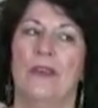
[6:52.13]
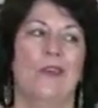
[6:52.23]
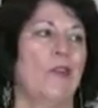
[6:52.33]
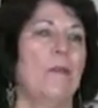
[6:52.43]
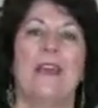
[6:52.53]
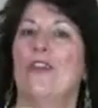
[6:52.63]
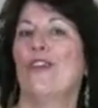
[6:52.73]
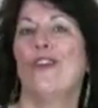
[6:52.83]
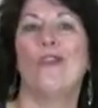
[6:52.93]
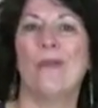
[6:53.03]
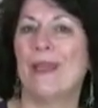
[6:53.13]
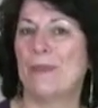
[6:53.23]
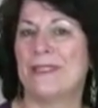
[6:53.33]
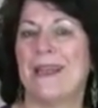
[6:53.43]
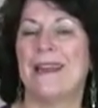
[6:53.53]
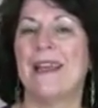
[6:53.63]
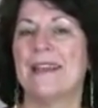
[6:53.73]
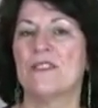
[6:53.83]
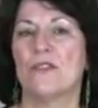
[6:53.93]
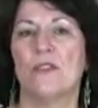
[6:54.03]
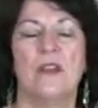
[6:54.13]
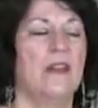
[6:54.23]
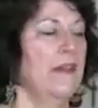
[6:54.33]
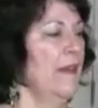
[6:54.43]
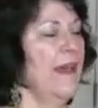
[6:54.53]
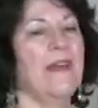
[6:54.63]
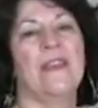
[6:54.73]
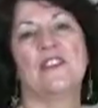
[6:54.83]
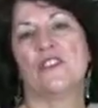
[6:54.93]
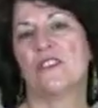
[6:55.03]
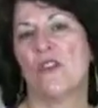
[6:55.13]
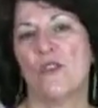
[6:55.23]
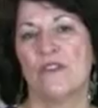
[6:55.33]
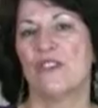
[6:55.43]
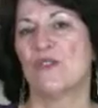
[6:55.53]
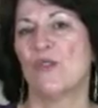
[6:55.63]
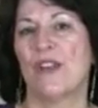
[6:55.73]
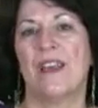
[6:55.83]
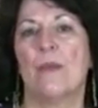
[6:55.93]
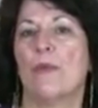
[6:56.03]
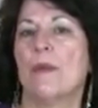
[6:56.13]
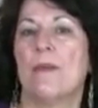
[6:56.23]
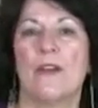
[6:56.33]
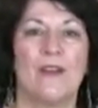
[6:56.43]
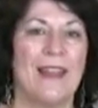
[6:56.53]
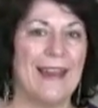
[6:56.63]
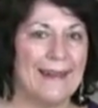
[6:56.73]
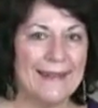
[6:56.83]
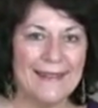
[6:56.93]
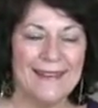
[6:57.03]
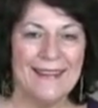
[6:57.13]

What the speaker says: You can make your homemade potato casserole and then just go to the store and get a pre-marinated